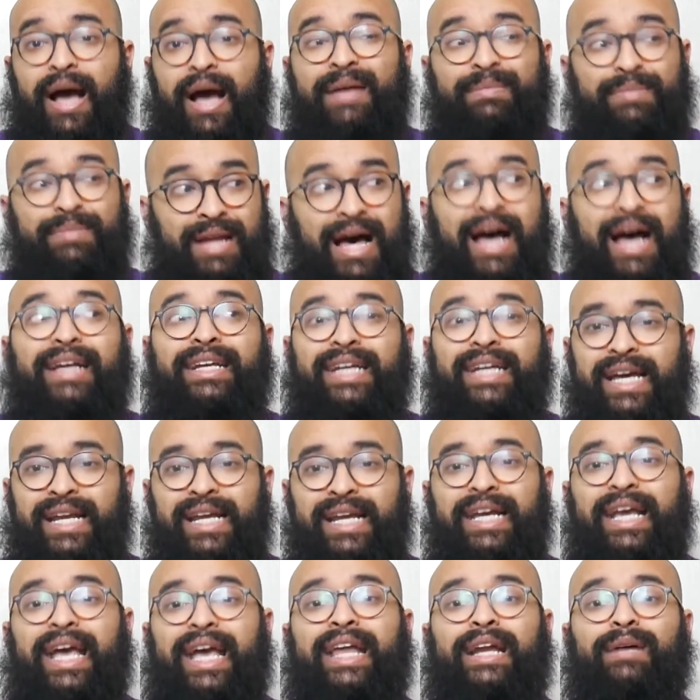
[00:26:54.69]
I'm not
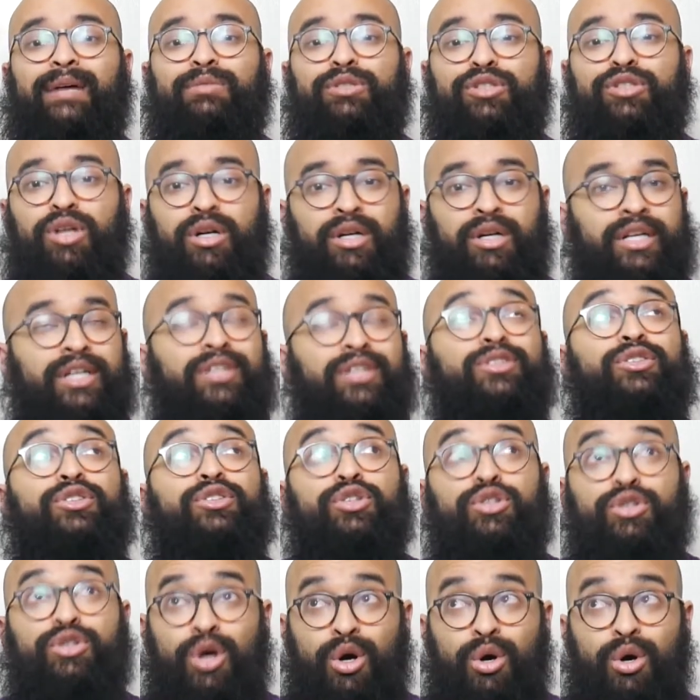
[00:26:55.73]
getting, and I'm starting it
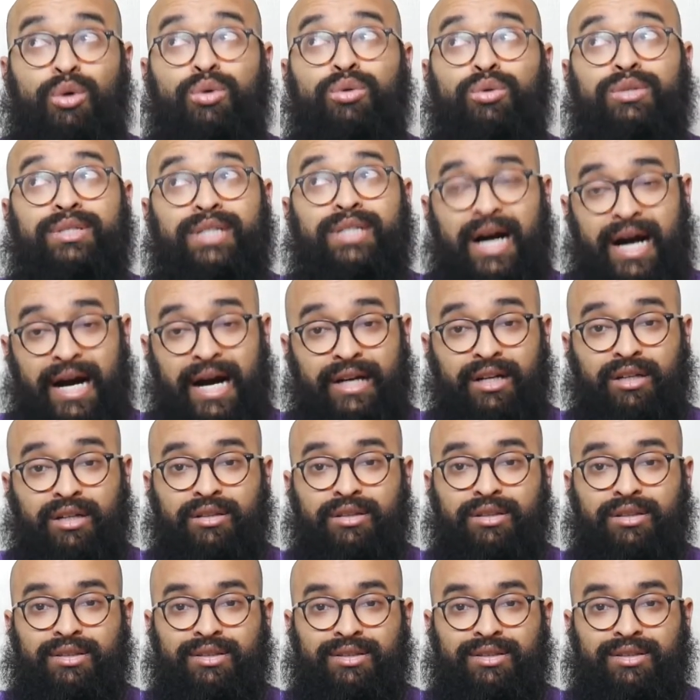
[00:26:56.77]
so tired.